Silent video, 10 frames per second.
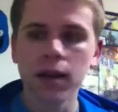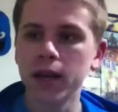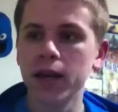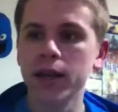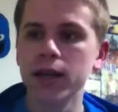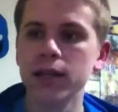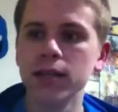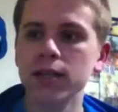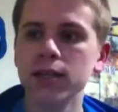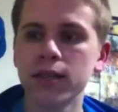It
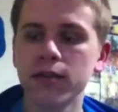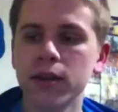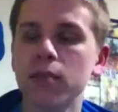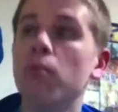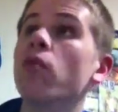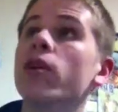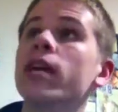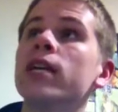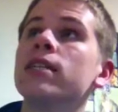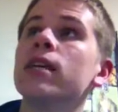is 7 in the morning.